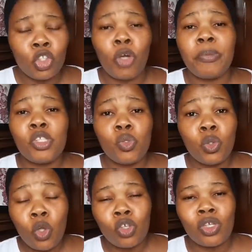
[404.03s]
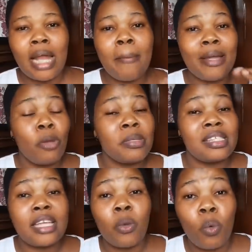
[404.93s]
topic too long, so that I might not be
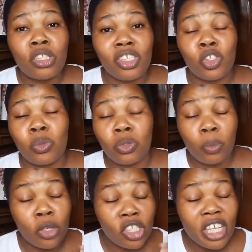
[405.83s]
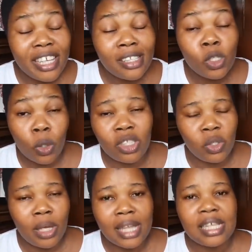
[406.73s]
saying what is what is not,
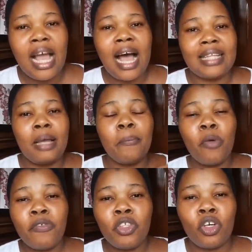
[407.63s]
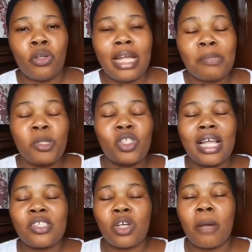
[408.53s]
you get. And then moving on, let's be,
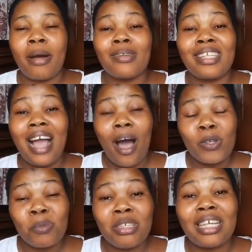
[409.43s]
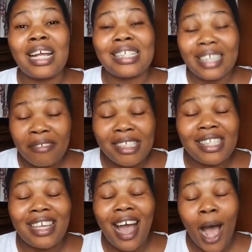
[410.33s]
let's talk about the housemate that has
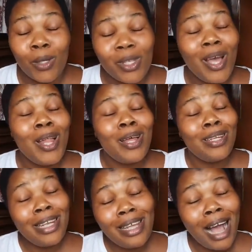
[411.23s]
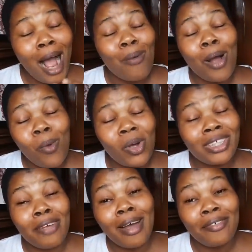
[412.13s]
left the house. Our work
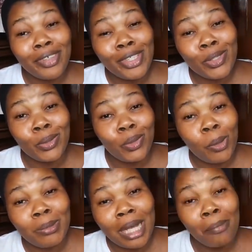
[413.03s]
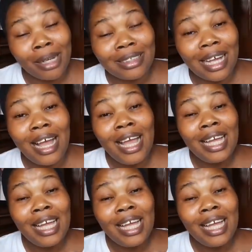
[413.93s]
never finished on top their matter.